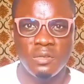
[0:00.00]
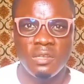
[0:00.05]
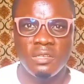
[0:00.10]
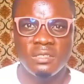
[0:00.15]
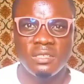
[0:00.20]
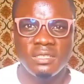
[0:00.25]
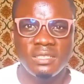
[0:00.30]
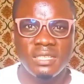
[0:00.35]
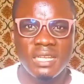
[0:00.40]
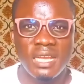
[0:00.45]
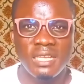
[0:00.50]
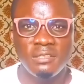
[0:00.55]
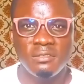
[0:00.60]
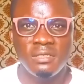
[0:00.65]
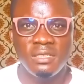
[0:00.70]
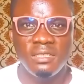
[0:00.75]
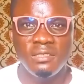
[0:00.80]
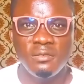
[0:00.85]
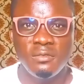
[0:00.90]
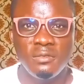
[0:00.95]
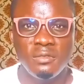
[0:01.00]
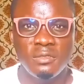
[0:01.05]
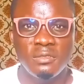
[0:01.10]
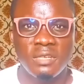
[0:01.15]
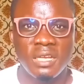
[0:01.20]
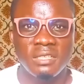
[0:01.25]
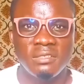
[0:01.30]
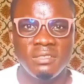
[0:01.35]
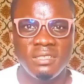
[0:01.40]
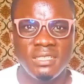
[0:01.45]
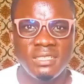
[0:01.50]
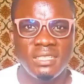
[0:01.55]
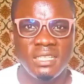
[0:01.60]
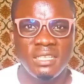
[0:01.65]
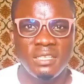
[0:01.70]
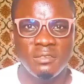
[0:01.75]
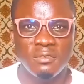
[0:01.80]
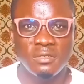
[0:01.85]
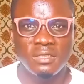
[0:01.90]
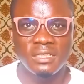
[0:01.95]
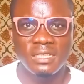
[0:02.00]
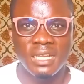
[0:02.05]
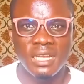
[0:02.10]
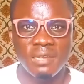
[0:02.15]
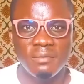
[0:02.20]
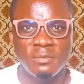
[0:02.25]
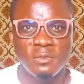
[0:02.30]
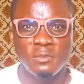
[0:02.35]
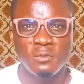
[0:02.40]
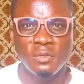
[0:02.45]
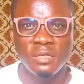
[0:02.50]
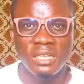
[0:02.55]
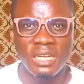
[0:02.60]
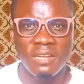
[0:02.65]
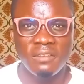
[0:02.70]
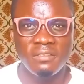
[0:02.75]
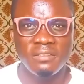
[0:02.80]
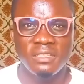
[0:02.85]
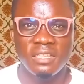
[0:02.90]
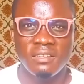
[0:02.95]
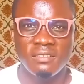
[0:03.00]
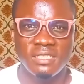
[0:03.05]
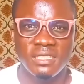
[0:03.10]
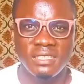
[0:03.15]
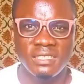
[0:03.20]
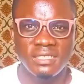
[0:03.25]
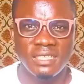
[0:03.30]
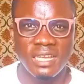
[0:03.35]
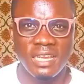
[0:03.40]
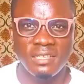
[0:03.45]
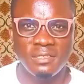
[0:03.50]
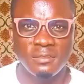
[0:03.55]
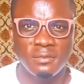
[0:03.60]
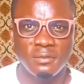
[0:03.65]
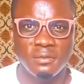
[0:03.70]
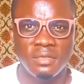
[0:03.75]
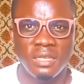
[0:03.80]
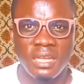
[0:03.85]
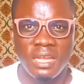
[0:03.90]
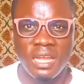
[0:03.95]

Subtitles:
So it's actually good to actually take your time to craft out a title